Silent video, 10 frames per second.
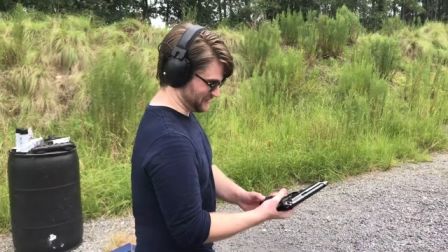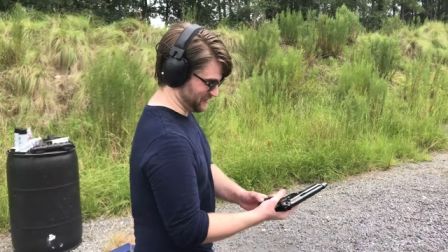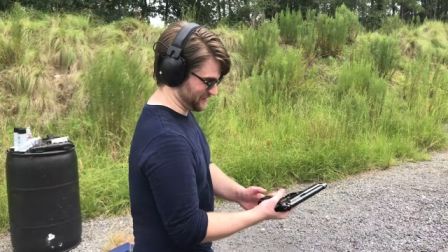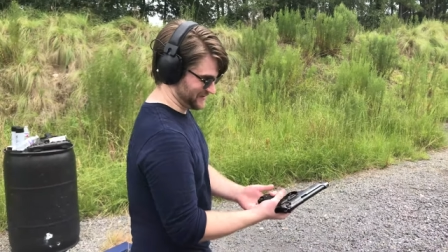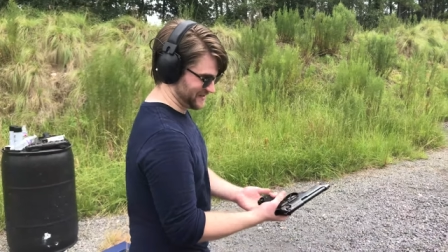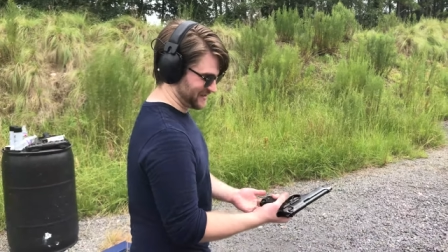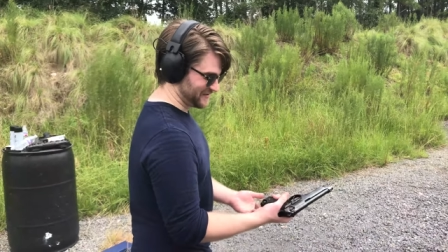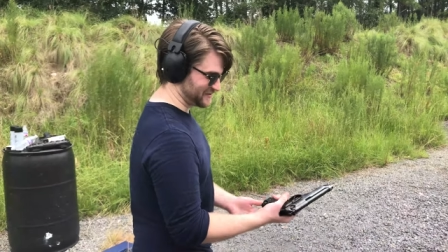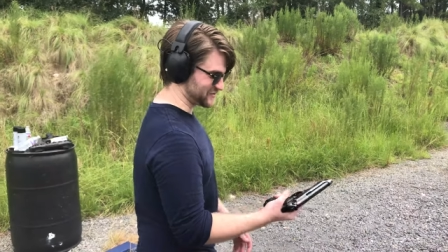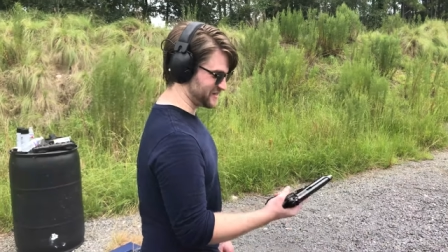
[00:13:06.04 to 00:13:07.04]
so
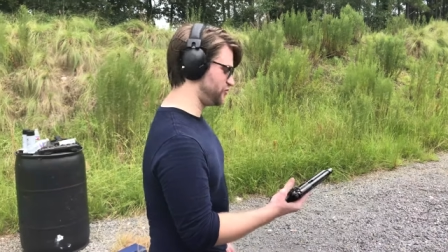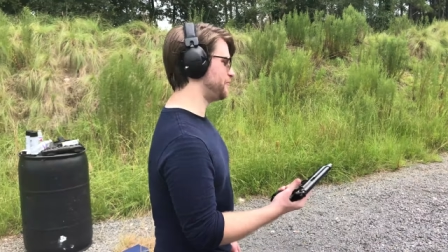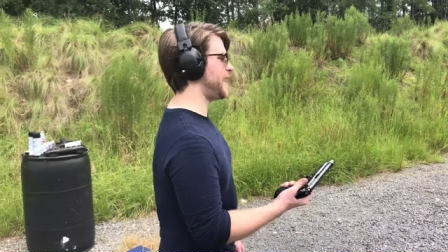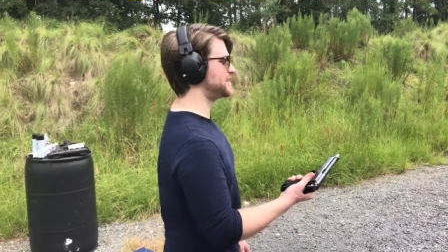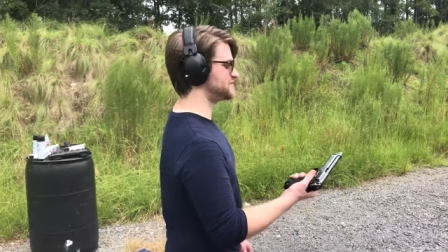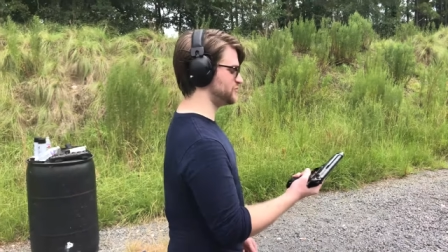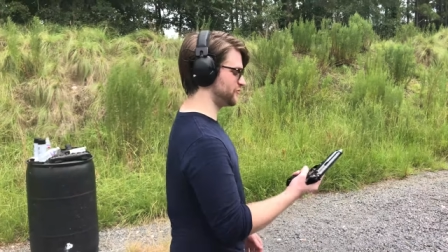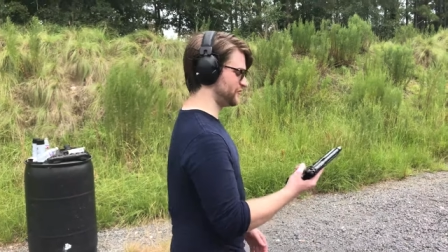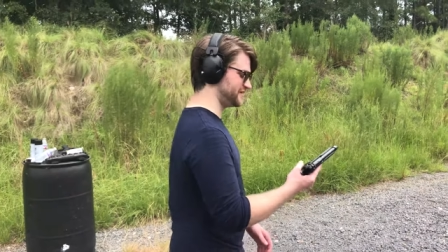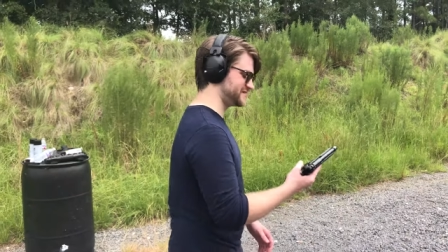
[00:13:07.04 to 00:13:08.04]
there's the heel magazine. Ten
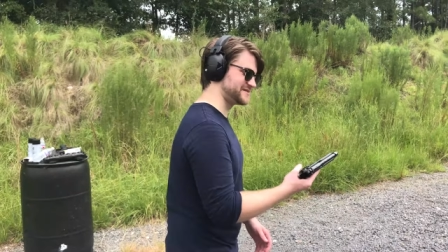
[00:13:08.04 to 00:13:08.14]
penguin